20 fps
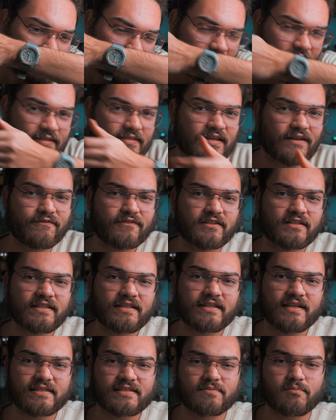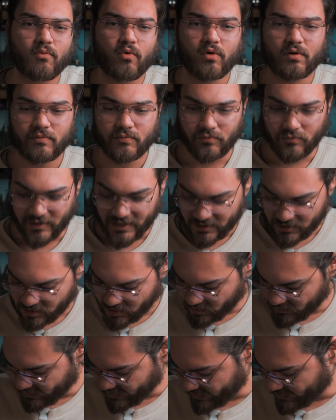It definitely gets more rich.
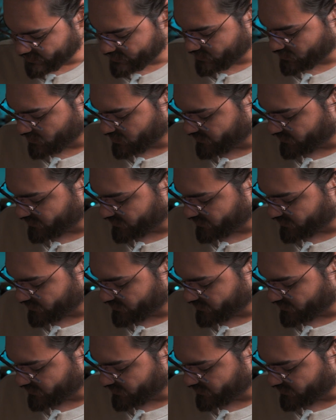You get sort